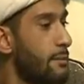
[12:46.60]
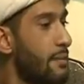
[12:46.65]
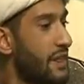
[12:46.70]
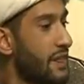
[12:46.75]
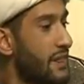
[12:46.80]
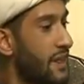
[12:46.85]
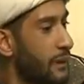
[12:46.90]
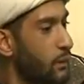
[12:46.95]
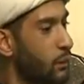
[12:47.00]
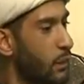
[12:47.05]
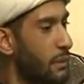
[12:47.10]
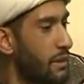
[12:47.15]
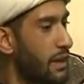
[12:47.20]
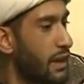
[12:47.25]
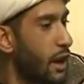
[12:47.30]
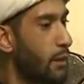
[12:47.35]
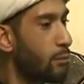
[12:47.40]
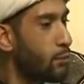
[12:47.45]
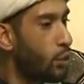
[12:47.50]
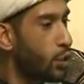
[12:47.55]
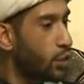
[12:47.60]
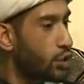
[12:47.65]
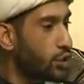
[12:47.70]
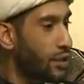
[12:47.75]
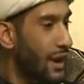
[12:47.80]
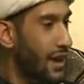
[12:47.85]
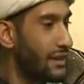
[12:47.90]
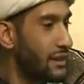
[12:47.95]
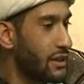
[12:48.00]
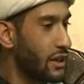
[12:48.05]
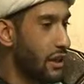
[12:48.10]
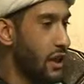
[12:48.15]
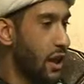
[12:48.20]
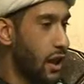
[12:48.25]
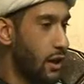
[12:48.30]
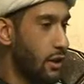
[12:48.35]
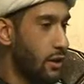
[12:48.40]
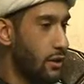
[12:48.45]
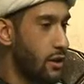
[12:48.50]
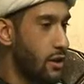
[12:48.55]
But then we become more
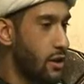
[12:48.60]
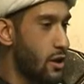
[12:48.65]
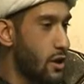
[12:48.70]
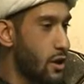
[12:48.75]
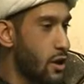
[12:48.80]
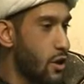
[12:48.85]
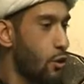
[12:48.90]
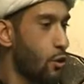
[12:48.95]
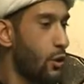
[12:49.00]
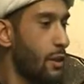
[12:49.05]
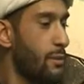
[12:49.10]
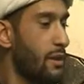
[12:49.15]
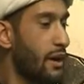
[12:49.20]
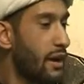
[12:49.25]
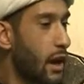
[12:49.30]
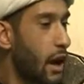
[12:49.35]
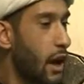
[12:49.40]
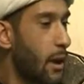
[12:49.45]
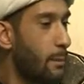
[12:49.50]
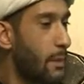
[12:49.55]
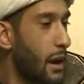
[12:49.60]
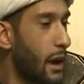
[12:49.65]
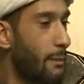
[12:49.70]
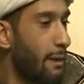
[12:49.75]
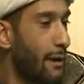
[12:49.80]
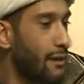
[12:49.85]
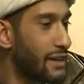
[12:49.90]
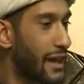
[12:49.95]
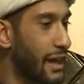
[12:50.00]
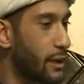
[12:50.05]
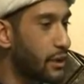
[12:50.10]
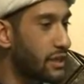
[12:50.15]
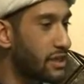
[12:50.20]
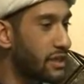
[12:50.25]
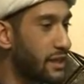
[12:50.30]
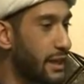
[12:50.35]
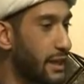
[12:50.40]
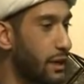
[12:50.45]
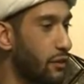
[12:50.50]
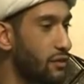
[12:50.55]
granular. We become about
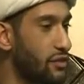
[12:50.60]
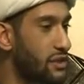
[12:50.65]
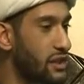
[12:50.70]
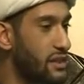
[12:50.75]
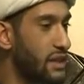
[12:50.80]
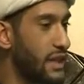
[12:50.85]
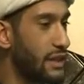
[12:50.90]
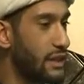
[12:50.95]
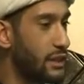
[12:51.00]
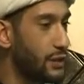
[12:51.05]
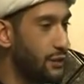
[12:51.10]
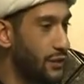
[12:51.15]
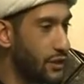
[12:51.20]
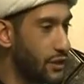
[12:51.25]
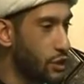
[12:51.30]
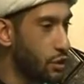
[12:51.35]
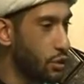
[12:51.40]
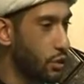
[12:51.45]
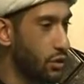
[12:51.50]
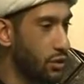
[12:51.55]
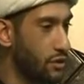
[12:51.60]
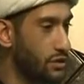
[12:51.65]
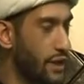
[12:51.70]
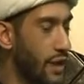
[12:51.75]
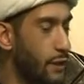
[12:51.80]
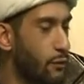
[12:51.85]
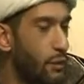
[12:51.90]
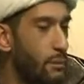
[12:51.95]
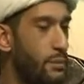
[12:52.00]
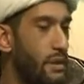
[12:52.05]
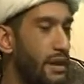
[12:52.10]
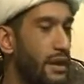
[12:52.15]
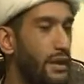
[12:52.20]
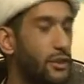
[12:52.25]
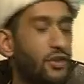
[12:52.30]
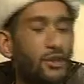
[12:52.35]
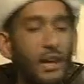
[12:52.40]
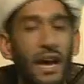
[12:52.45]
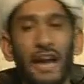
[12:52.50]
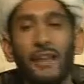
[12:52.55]
ourselves as individuals, and we
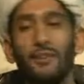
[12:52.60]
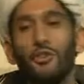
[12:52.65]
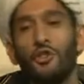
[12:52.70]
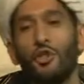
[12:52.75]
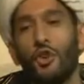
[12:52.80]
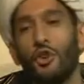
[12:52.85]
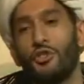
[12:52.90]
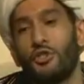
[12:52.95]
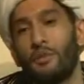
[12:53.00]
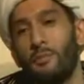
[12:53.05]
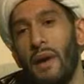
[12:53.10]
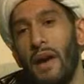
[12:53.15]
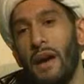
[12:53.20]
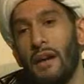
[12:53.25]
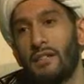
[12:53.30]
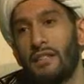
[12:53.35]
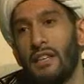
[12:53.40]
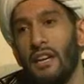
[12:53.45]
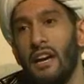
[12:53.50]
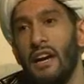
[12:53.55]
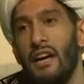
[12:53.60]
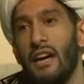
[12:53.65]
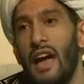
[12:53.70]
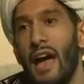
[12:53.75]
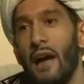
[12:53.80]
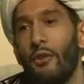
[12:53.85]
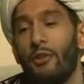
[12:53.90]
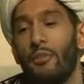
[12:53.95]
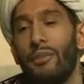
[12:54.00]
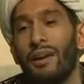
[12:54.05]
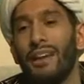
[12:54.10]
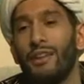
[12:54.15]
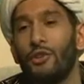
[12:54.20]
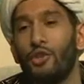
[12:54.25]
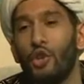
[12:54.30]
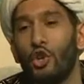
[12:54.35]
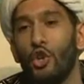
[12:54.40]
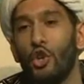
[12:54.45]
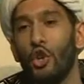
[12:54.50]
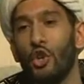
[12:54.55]
begin to introspect, and we begin
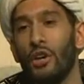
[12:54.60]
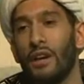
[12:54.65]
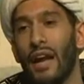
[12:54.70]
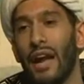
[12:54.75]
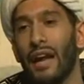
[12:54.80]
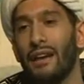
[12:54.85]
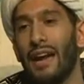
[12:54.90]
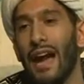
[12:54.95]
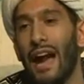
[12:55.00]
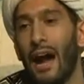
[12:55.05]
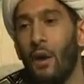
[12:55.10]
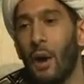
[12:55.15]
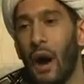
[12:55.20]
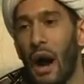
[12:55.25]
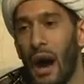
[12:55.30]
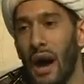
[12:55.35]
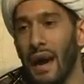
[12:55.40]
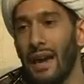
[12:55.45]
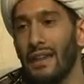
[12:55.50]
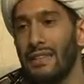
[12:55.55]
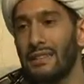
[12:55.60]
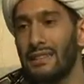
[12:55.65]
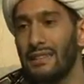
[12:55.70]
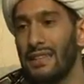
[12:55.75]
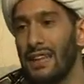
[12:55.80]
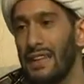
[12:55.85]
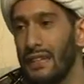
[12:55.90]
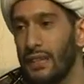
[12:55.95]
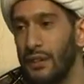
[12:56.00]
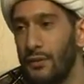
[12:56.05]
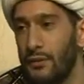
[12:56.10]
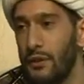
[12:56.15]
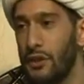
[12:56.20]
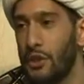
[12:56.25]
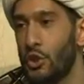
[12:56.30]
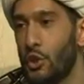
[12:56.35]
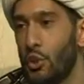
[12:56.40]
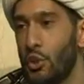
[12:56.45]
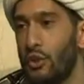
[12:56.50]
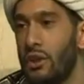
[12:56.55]
to look at how I as an
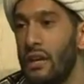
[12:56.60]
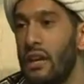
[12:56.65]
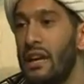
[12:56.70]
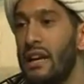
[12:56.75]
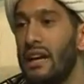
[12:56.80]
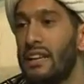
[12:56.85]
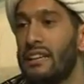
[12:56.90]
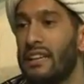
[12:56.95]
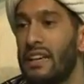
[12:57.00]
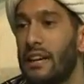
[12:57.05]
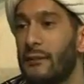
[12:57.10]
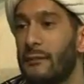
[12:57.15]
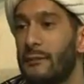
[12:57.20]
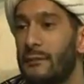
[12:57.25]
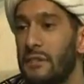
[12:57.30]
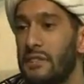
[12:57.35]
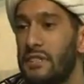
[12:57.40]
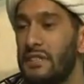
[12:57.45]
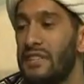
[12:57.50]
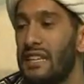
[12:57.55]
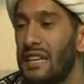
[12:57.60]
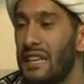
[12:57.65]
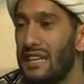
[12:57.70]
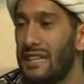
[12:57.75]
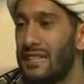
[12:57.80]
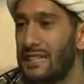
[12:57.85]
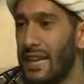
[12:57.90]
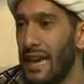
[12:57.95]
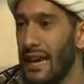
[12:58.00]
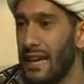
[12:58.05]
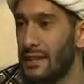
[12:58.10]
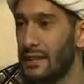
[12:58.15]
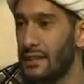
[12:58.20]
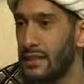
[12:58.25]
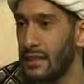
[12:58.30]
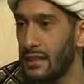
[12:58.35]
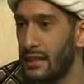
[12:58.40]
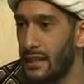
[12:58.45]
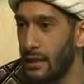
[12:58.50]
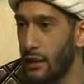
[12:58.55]
individual can
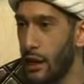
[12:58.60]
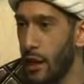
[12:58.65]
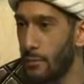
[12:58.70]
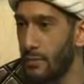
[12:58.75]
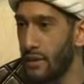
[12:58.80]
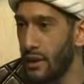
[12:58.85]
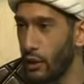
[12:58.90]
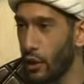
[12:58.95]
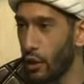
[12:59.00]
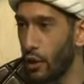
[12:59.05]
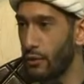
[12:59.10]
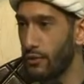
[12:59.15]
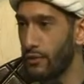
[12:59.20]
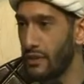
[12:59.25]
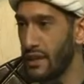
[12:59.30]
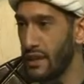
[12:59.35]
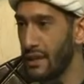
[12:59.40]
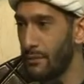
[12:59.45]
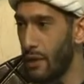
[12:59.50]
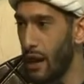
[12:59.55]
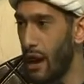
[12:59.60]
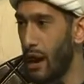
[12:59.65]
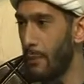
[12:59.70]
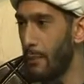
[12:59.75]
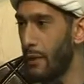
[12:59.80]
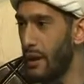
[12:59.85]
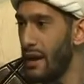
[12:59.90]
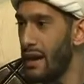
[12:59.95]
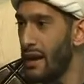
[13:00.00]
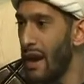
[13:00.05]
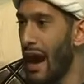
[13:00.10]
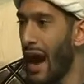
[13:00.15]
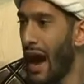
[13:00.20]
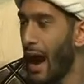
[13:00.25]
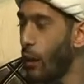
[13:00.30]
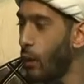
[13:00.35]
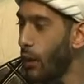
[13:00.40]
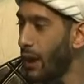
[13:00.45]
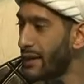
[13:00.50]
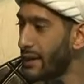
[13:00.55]
facilitate the coming of the Imam,
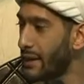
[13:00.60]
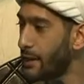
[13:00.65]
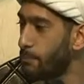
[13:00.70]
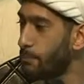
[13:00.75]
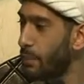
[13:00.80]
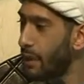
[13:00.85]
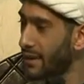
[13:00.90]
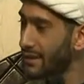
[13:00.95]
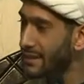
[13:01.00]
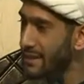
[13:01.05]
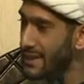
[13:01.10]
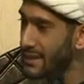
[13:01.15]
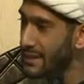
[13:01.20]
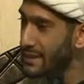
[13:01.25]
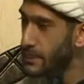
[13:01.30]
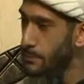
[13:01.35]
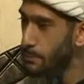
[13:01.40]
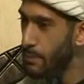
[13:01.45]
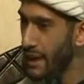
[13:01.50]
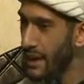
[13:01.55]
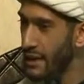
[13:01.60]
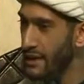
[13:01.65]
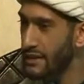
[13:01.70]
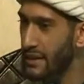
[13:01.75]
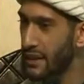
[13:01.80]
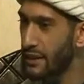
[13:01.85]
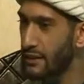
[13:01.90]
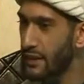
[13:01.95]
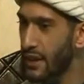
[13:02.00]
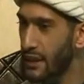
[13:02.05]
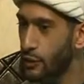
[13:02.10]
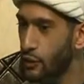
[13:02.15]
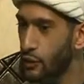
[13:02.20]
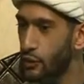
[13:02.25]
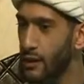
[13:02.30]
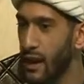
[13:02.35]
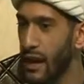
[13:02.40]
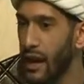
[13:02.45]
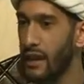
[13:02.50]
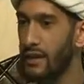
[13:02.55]
how I can participate in that
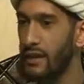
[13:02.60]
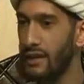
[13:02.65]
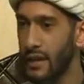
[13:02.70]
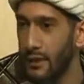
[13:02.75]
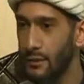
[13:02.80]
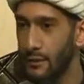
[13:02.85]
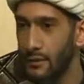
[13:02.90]
grand